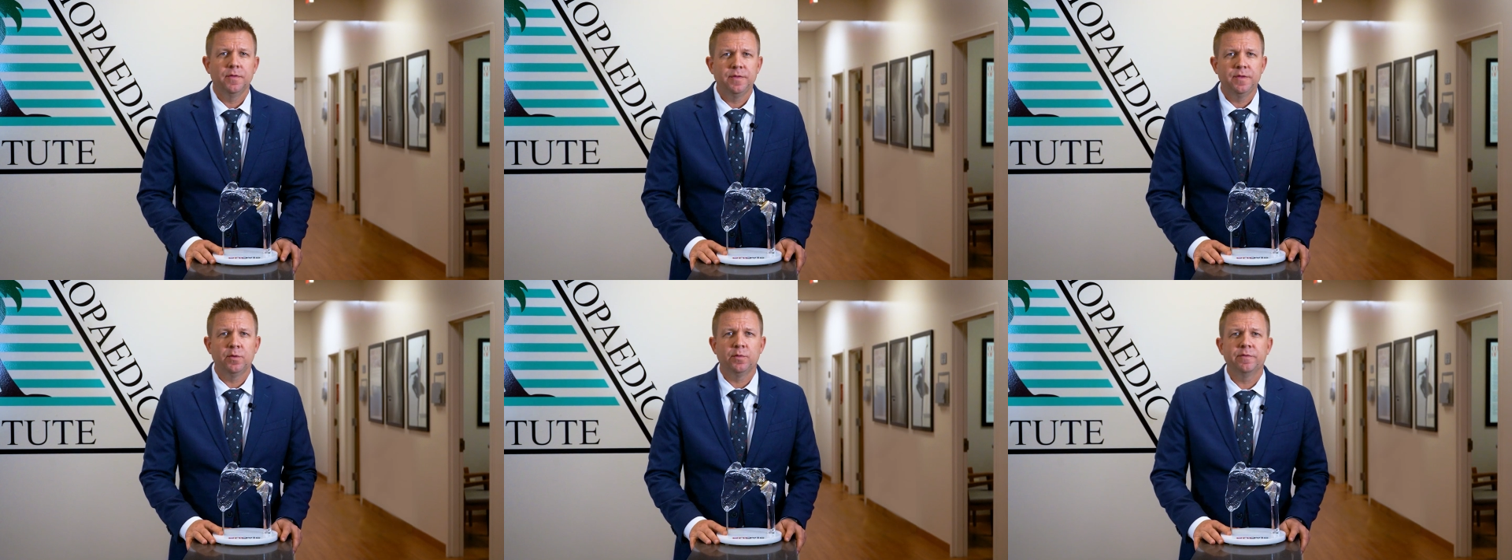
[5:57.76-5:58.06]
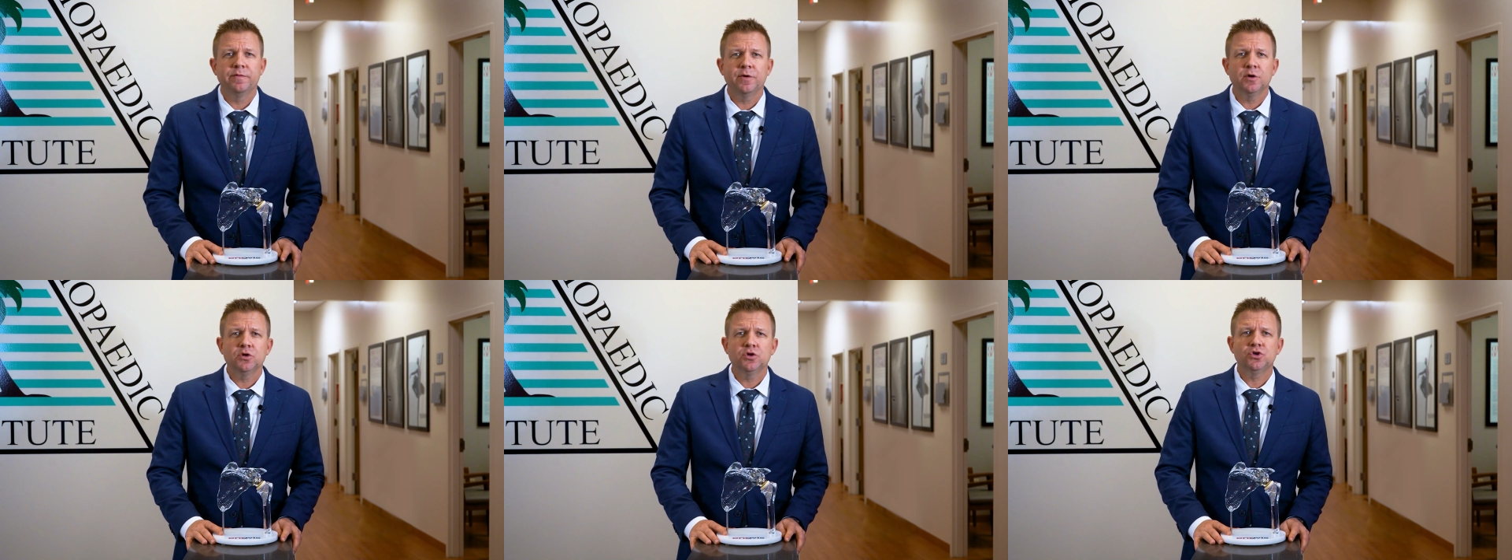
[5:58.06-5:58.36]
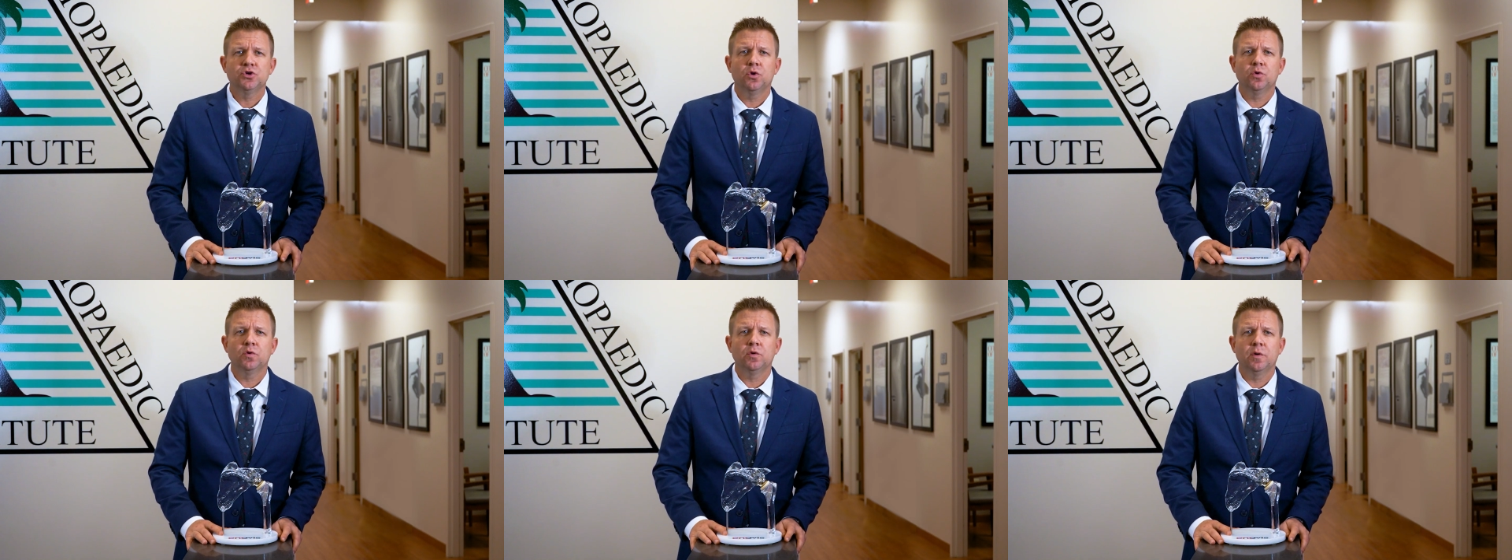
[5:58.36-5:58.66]
The reverse
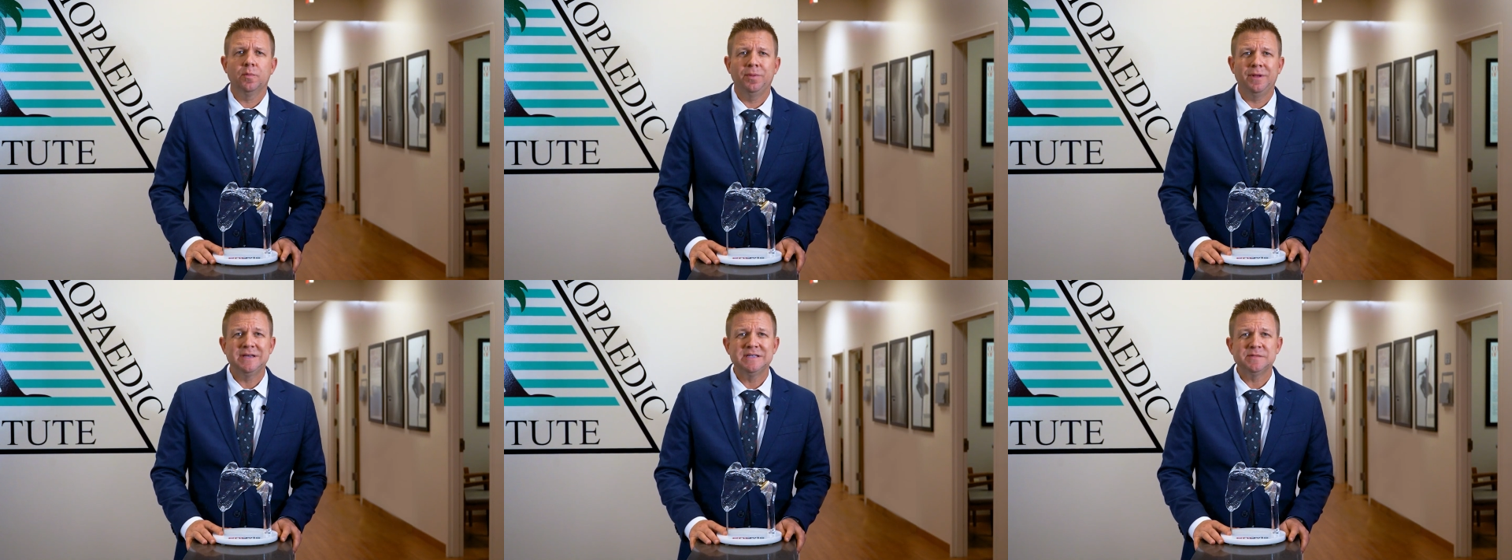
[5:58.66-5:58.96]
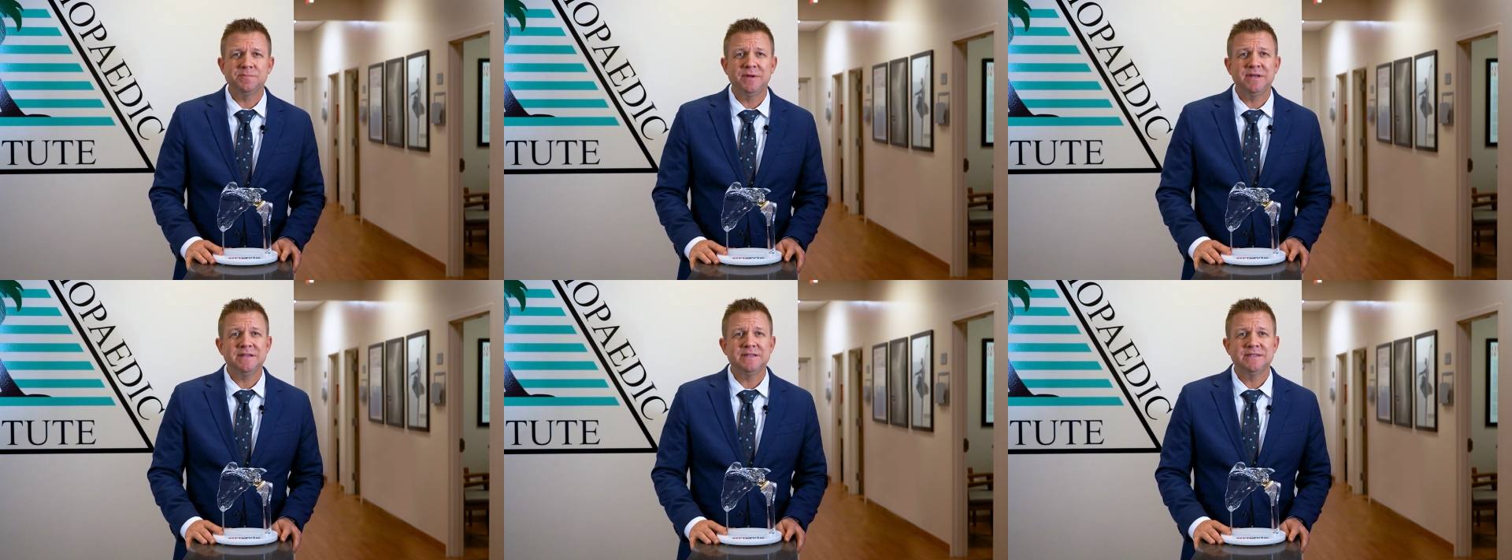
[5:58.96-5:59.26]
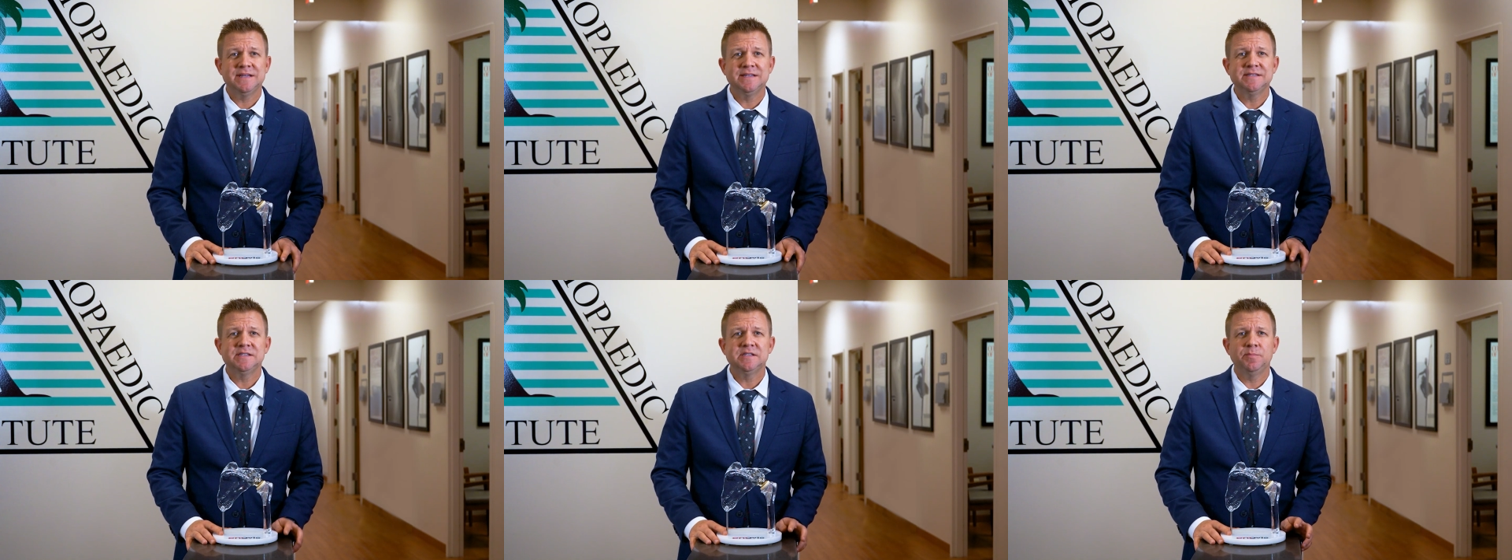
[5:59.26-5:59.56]
shoulder replacement
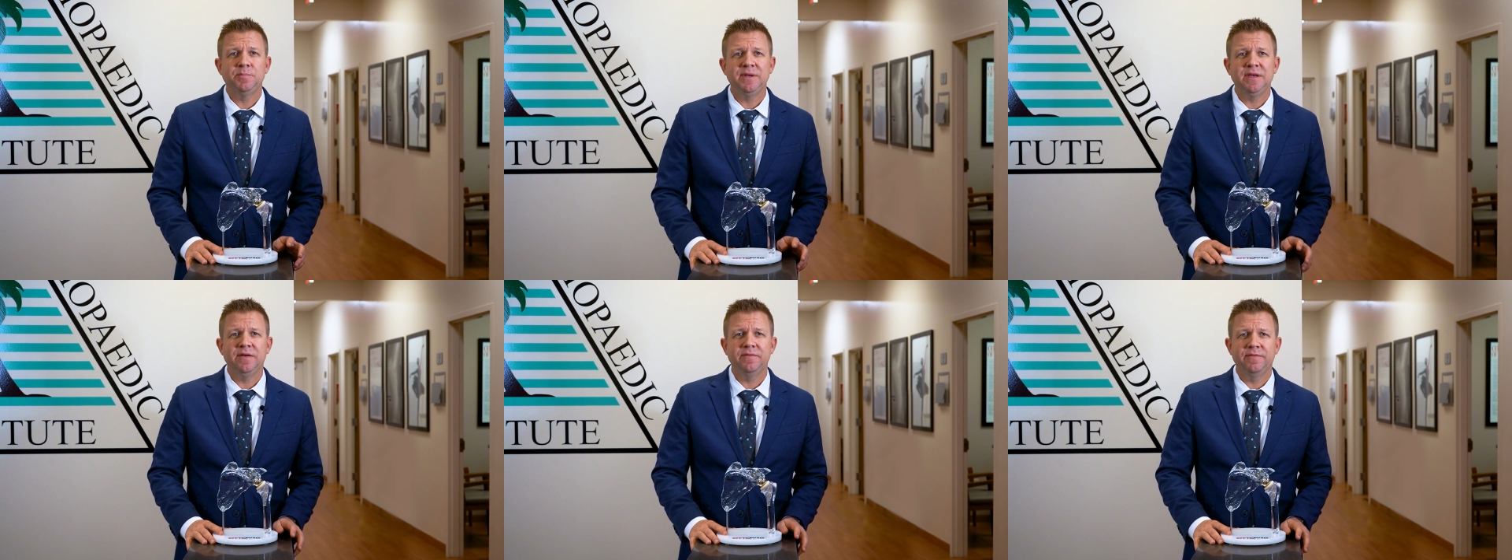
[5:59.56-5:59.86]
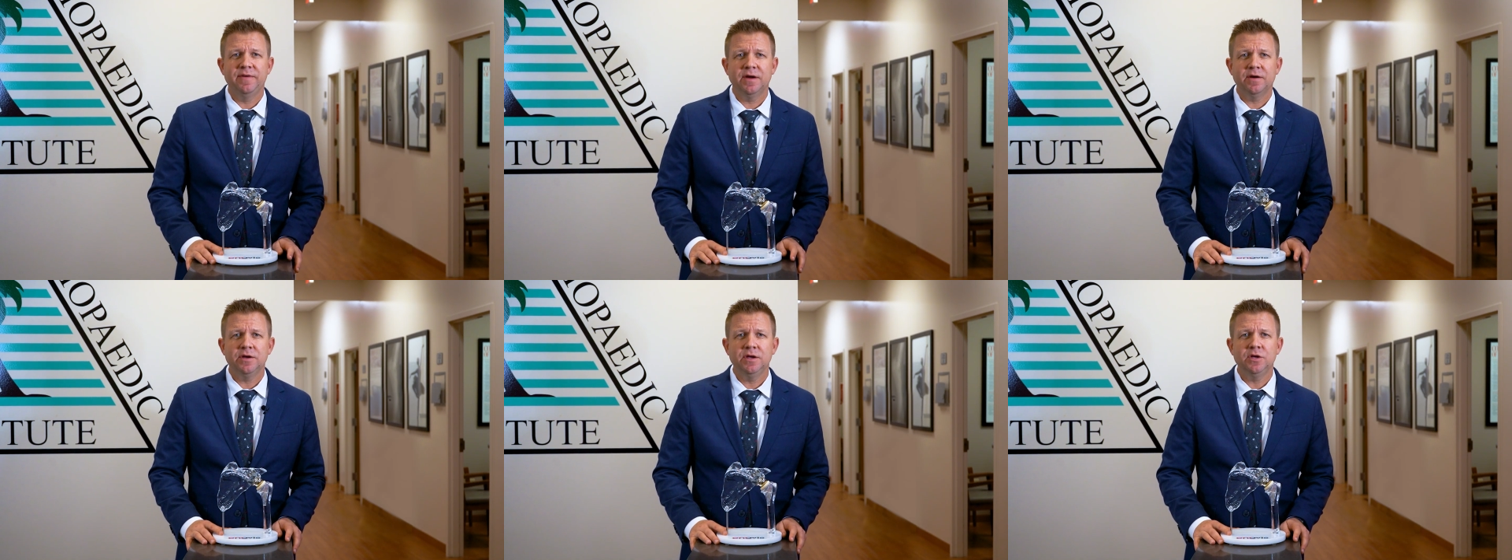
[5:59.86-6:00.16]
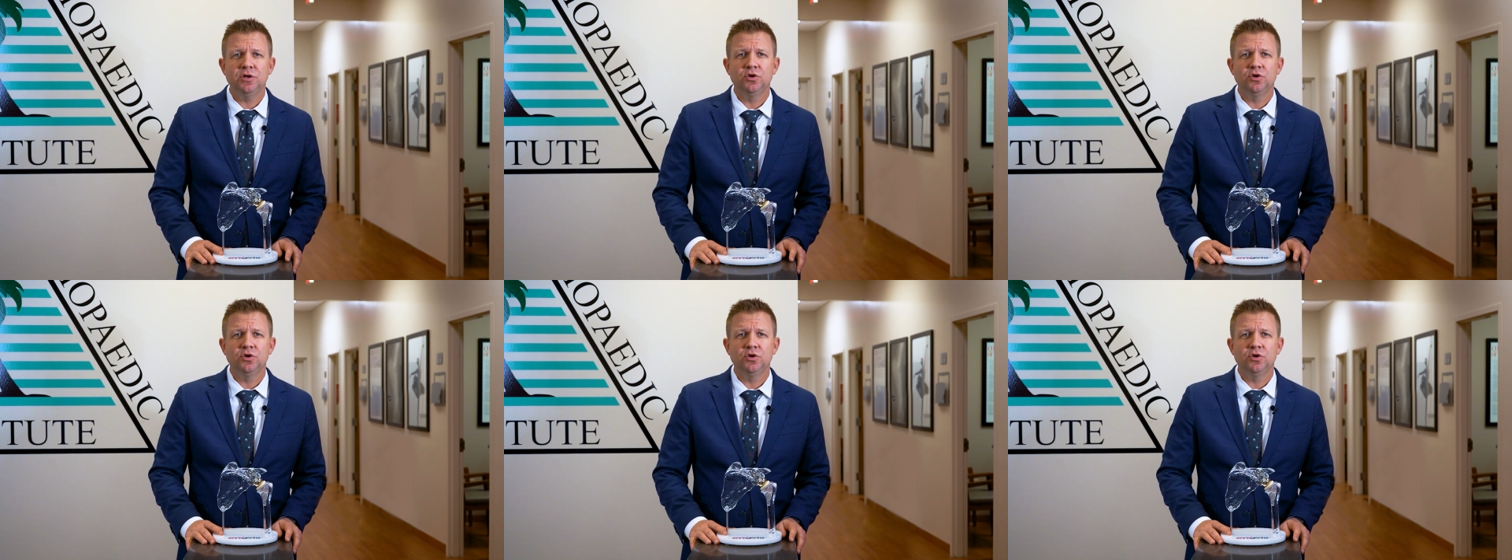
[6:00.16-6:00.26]
tends to be a very